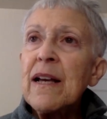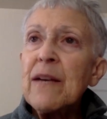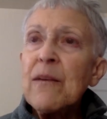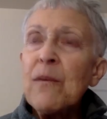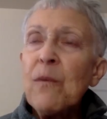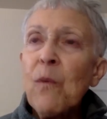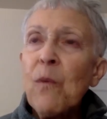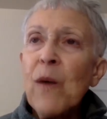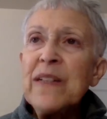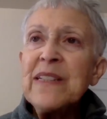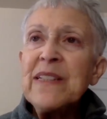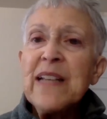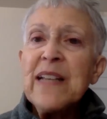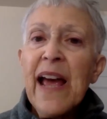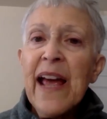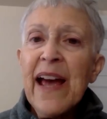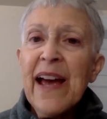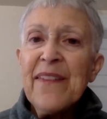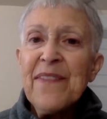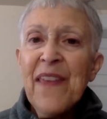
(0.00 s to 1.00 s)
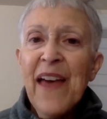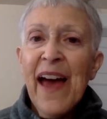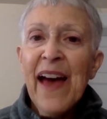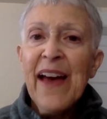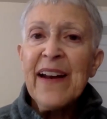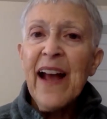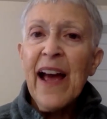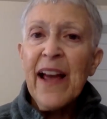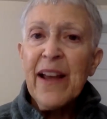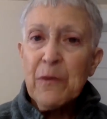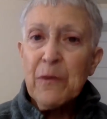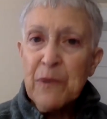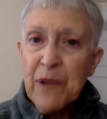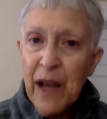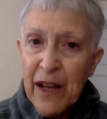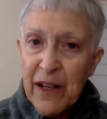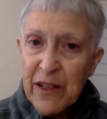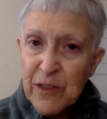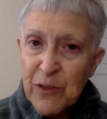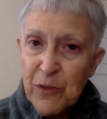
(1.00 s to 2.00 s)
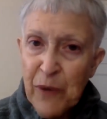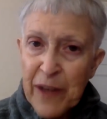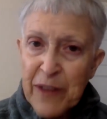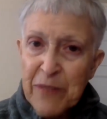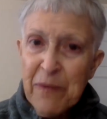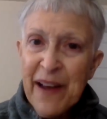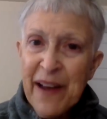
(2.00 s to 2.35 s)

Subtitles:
once I had that, I could direct